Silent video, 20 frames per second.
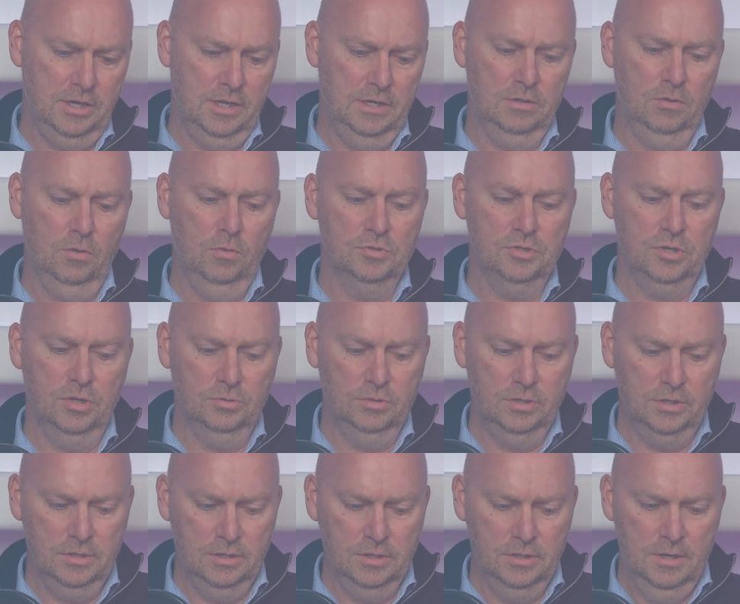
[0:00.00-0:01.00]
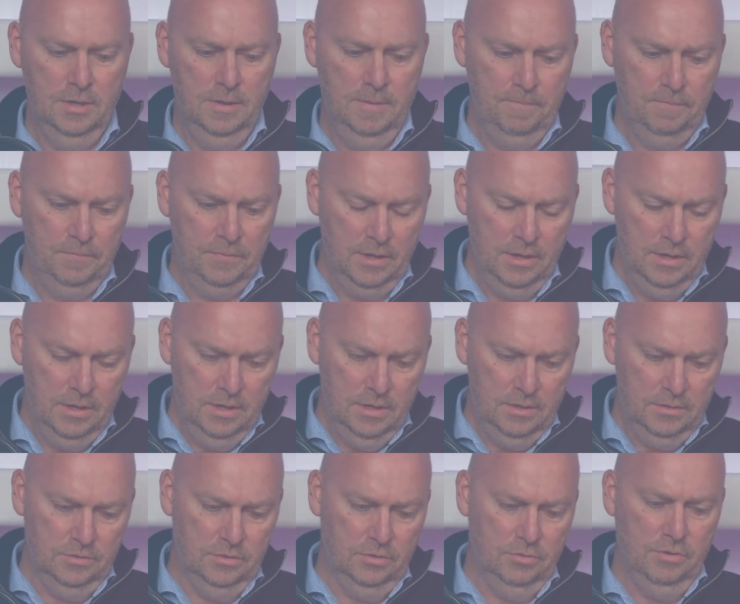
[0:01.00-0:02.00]
and also the
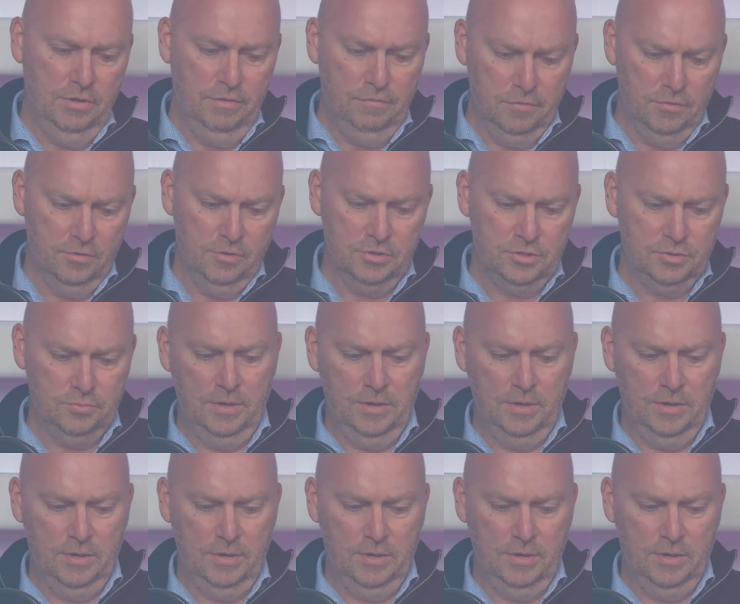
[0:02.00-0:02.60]
reverse.